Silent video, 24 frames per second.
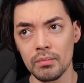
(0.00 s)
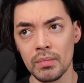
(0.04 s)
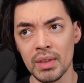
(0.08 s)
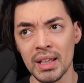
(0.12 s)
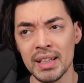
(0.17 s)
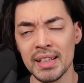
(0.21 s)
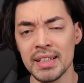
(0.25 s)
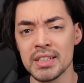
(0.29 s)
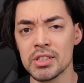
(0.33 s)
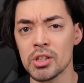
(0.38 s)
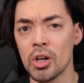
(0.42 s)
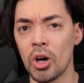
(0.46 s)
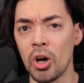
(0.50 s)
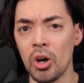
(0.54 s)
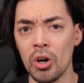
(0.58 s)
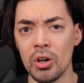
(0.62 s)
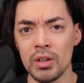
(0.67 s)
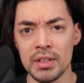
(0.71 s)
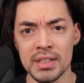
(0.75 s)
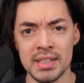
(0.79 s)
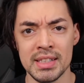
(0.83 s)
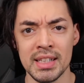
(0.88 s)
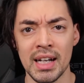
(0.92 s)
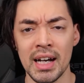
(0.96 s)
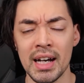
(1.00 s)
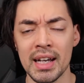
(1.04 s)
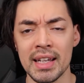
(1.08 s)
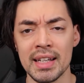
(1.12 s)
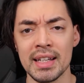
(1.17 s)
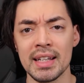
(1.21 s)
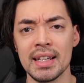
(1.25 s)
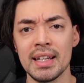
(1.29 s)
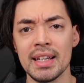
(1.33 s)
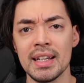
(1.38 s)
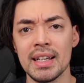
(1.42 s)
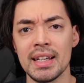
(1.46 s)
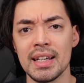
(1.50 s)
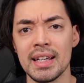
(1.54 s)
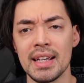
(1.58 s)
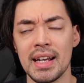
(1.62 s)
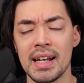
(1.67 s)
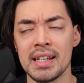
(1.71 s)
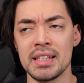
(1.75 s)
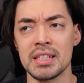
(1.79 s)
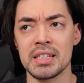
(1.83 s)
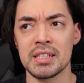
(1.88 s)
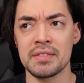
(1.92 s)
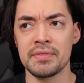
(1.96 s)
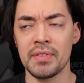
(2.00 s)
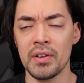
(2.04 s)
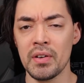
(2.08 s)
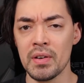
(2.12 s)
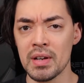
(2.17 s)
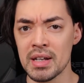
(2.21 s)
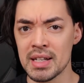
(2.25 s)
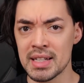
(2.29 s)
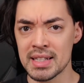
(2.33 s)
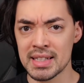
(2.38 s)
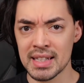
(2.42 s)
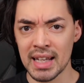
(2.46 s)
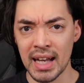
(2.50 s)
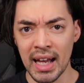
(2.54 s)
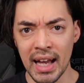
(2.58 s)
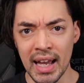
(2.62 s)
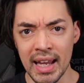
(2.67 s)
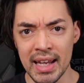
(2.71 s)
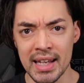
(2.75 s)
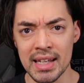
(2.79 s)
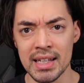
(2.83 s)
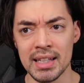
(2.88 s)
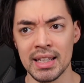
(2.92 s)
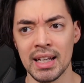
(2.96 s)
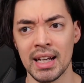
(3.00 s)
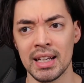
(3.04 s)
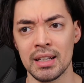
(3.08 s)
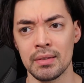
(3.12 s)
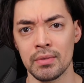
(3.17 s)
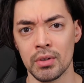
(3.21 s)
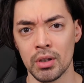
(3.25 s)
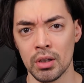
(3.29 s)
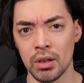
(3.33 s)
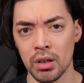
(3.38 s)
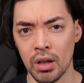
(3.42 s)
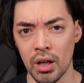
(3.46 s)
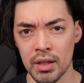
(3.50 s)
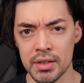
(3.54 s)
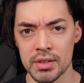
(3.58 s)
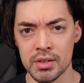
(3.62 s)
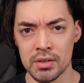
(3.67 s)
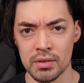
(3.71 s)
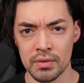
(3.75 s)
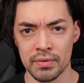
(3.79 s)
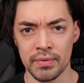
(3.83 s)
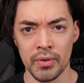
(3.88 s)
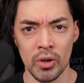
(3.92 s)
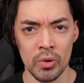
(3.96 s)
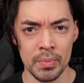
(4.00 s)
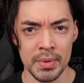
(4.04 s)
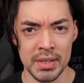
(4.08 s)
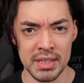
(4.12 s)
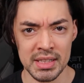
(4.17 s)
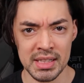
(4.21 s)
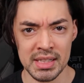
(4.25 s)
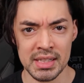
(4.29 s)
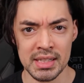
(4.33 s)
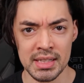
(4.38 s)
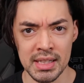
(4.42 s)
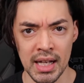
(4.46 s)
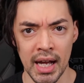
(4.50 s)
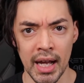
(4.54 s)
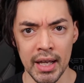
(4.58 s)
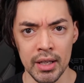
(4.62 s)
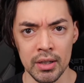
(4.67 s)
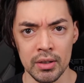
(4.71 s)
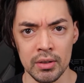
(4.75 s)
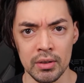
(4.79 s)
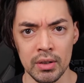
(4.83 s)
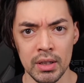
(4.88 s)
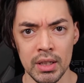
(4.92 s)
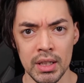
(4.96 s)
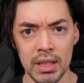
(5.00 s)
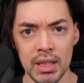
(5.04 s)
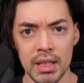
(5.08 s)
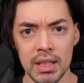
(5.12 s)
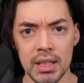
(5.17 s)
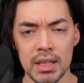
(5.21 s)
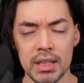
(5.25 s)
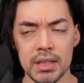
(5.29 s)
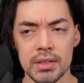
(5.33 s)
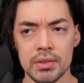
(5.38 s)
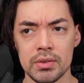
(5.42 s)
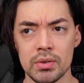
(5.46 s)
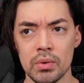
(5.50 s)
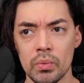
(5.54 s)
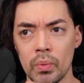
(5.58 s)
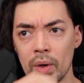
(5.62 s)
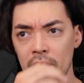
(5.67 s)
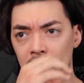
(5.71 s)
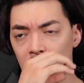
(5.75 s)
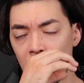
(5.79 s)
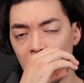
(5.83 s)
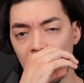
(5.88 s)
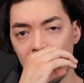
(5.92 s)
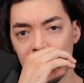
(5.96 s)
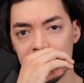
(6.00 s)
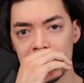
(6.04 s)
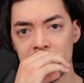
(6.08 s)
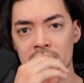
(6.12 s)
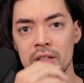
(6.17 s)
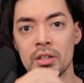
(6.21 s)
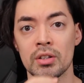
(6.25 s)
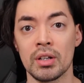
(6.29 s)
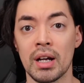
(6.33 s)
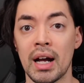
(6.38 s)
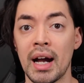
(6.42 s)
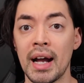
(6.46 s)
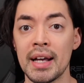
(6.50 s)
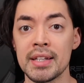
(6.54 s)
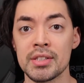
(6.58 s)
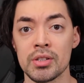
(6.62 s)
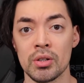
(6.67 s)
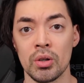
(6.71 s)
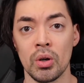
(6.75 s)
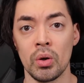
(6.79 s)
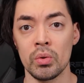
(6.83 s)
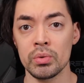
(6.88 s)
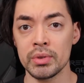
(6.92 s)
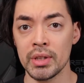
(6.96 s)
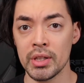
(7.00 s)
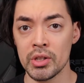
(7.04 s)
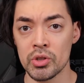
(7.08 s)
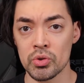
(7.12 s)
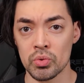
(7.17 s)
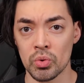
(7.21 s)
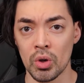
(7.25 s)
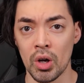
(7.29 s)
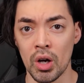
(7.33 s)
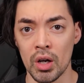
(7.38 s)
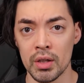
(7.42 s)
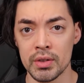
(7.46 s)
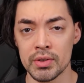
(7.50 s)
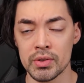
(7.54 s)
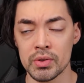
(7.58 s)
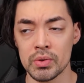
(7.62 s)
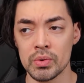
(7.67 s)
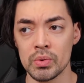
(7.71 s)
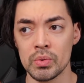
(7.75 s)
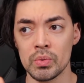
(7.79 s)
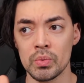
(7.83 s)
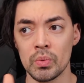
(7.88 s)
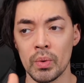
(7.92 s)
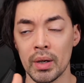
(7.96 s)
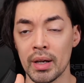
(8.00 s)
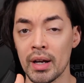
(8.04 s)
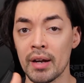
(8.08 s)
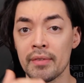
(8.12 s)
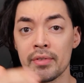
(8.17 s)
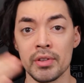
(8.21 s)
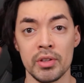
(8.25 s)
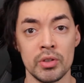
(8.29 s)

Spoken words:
And it's all done in this very tight, kind of claustrophobic style to where often your eyes are only drawn to wherever the